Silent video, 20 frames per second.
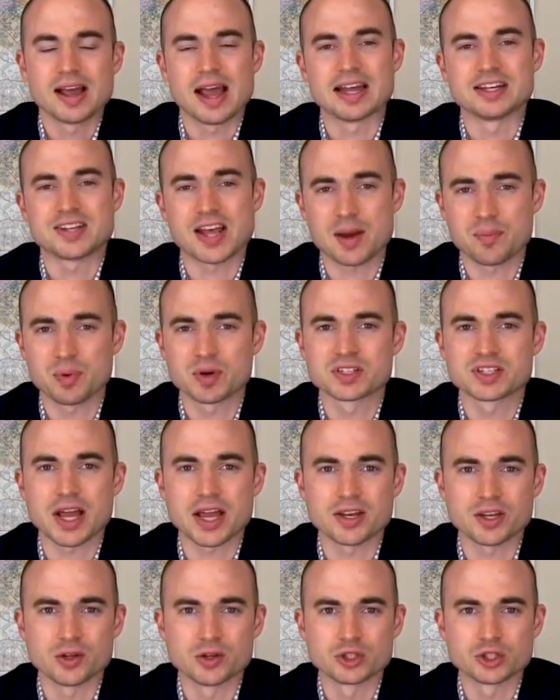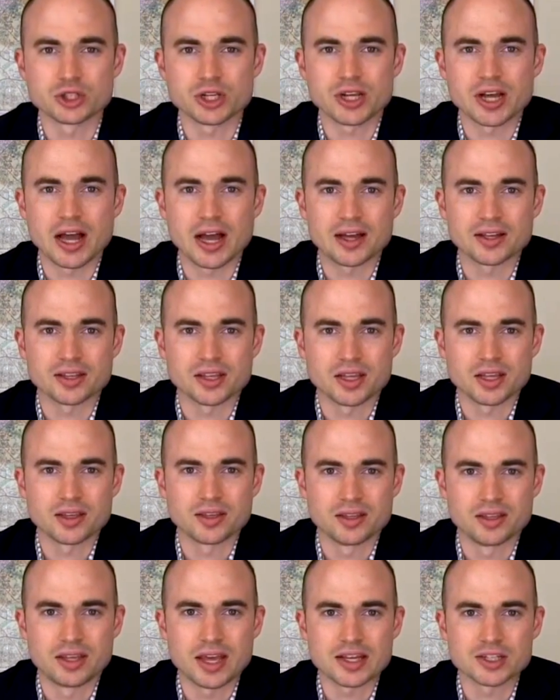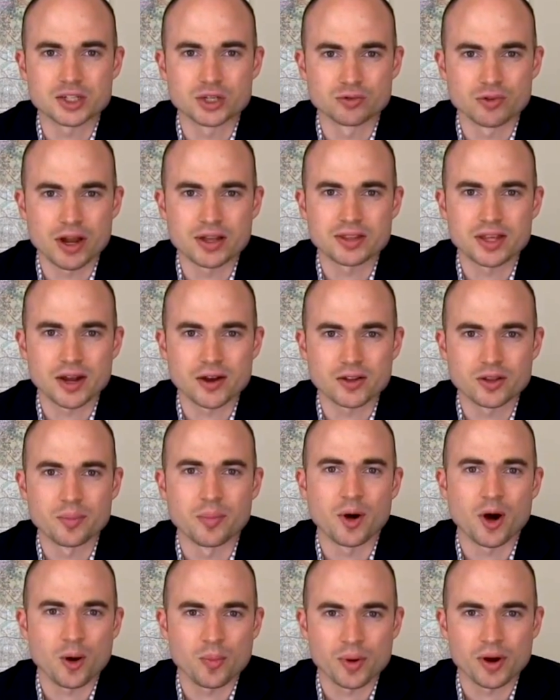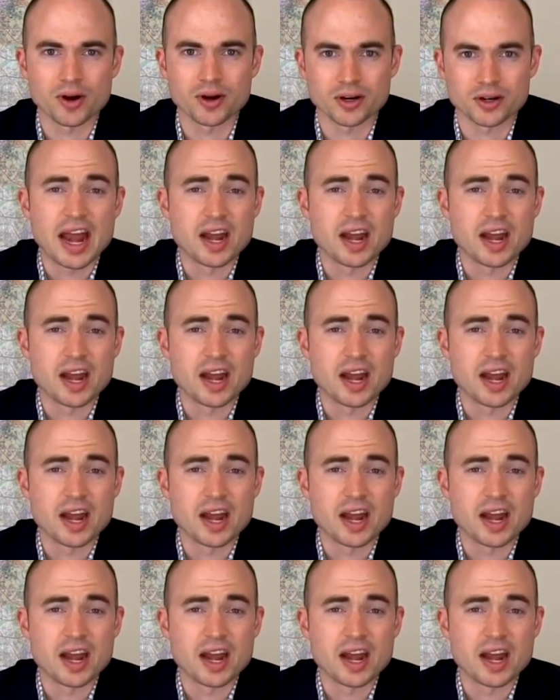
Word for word: And 10% usually gets you right there in the ballpark.